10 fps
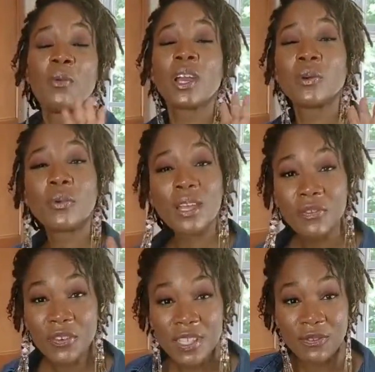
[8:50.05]
We're gonna
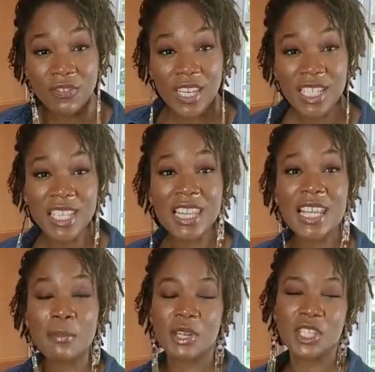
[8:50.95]
wait for it to finish
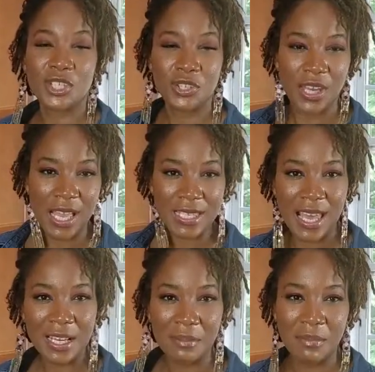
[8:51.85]
and then I'm gonna show you guys
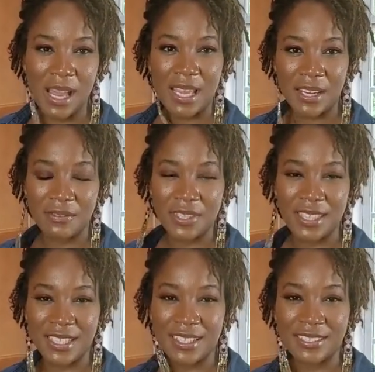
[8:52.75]
how to combine
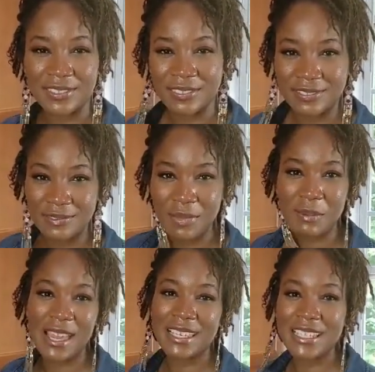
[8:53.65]
everything.
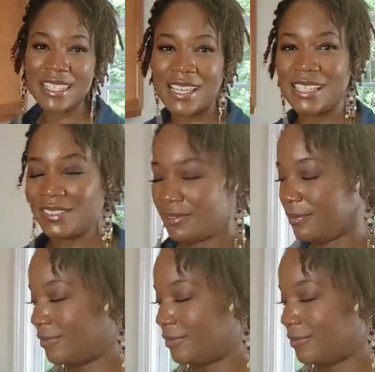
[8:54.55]
Be back in a second.